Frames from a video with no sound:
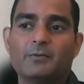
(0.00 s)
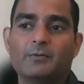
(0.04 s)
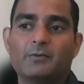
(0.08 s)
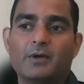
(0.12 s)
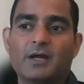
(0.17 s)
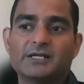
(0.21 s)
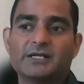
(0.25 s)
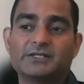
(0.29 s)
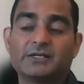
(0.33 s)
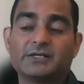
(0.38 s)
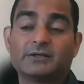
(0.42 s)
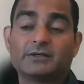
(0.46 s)

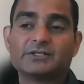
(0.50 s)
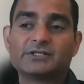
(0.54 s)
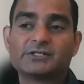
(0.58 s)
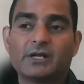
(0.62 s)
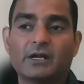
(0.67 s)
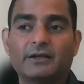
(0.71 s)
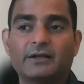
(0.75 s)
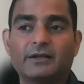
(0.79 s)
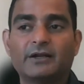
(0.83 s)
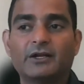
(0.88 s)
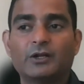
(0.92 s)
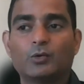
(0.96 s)
As a
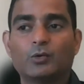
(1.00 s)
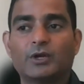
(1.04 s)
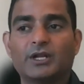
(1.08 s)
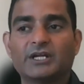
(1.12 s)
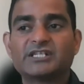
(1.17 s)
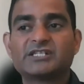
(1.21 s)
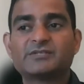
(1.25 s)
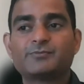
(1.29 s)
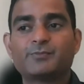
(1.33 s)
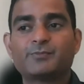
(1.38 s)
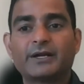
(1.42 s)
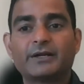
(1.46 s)
consultant, you are
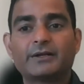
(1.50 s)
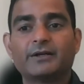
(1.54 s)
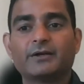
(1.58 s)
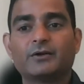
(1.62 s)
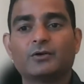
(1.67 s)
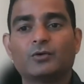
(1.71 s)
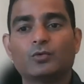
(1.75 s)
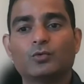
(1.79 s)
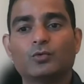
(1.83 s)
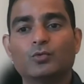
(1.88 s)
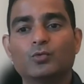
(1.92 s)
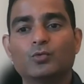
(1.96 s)

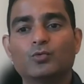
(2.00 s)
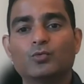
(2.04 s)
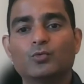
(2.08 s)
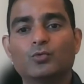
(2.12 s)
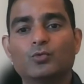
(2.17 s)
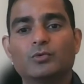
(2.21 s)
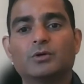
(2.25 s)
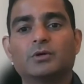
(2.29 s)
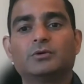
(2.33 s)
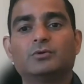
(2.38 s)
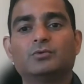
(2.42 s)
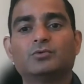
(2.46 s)
expected
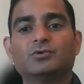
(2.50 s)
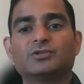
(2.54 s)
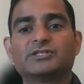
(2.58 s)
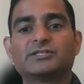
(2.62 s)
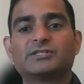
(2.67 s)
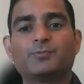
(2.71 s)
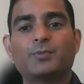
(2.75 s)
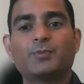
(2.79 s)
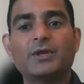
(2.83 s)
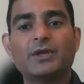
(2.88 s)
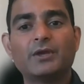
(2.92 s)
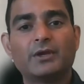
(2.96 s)
to
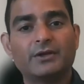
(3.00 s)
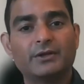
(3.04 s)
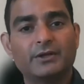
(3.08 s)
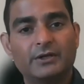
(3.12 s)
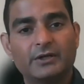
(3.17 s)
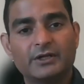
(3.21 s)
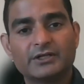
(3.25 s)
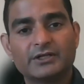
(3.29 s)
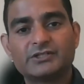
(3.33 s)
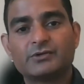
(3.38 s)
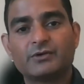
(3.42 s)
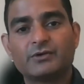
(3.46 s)
speak in
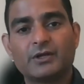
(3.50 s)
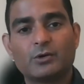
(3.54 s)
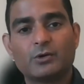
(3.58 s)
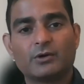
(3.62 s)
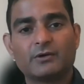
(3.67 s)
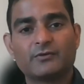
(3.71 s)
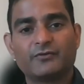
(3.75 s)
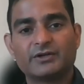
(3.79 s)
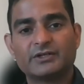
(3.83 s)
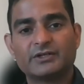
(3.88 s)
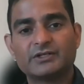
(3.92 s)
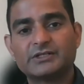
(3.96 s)
industry
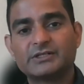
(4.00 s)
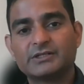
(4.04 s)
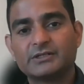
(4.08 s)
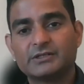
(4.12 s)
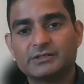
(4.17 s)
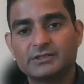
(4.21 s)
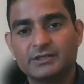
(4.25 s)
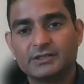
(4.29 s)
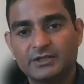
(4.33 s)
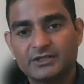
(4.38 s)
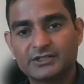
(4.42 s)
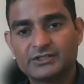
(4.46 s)

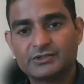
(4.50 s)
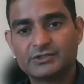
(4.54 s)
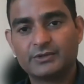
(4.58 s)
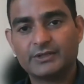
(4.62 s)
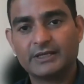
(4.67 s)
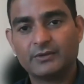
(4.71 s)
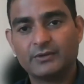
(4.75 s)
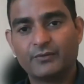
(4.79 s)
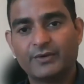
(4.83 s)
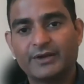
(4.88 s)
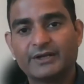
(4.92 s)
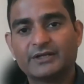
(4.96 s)
conferences,
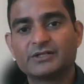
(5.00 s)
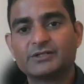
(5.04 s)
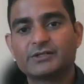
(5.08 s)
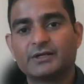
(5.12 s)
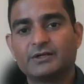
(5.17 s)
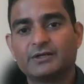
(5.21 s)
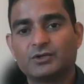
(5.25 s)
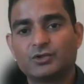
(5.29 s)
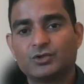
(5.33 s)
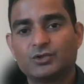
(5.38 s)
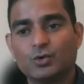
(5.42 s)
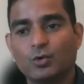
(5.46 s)
industry events,
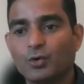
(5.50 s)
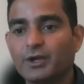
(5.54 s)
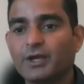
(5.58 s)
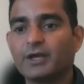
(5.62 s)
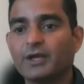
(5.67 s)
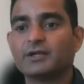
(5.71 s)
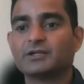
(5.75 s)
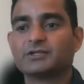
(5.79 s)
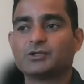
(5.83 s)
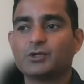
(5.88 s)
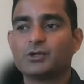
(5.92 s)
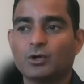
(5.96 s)
and
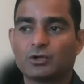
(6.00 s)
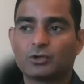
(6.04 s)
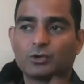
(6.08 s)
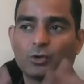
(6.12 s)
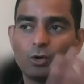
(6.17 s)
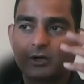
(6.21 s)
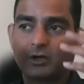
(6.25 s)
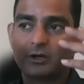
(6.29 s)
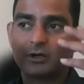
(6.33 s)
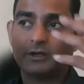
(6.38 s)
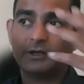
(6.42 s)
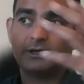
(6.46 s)
showcase your
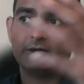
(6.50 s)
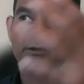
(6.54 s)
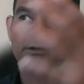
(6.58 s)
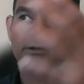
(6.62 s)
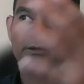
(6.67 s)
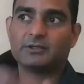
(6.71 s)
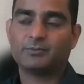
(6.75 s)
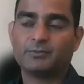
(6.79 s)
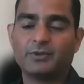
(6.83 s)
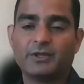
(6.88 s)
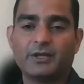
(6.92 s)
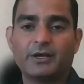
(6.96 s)
thought
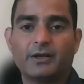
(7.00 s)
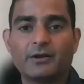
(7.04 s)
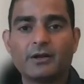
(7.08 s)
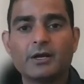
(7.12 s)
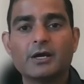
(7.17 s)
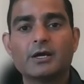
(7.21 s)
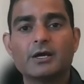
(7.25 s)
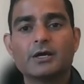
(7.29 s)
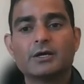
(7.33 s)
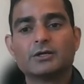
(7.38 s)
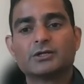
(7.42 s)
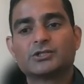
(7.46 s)
leadership there.
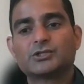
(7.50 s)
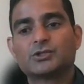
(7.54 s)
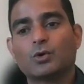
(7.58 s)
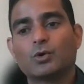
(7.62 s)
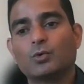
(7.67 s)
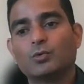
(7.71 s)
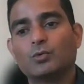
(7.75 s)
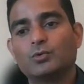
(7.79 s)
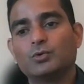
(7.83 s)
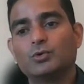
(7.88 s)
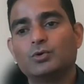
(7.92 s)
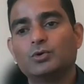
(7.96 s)

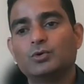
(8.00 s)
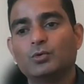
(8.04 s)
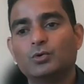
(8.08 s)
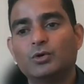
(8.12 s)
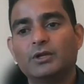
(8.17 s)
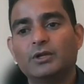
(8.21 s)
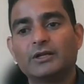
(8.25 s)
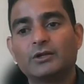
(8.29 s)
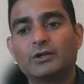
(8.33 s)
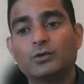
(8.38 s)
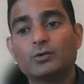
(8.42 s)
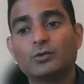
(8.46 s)
So you
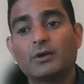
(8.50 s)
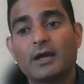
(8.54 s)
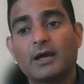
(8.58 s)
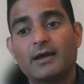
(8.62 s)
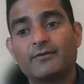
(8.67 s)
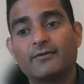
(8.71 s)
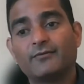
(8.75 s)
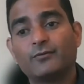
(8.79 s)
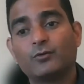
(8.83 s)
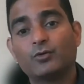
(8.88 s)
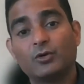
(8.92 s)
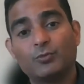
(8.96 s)
need to
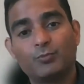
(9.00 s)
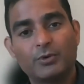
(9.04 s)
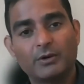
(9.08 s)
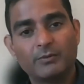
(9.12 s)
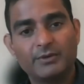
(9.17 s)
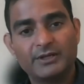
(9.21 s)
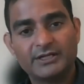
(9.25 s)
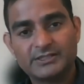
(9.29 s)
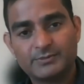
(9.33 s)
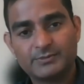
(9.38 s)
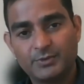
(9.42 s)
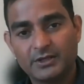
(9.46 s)
have good
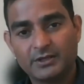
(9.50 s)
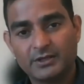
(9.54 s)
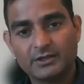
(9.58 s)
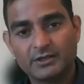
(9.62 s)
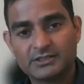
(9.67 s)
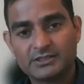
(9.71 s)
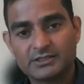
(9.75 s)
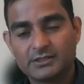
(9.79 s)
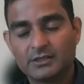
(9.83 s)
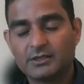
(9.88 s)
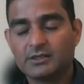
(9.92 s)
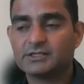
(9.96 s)
public
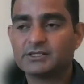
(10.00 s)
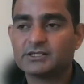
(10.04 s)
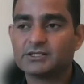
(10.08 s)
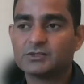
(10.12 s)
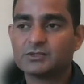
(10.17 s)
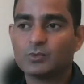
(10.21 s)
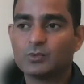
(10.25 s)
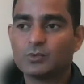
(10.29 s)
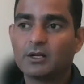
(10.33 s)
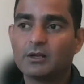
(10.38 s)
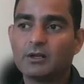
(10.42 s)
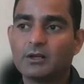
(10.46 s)
speaking skills as
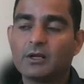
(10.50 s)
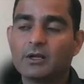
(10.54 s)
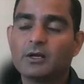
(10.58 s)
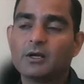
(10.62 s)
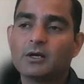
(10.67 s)
well.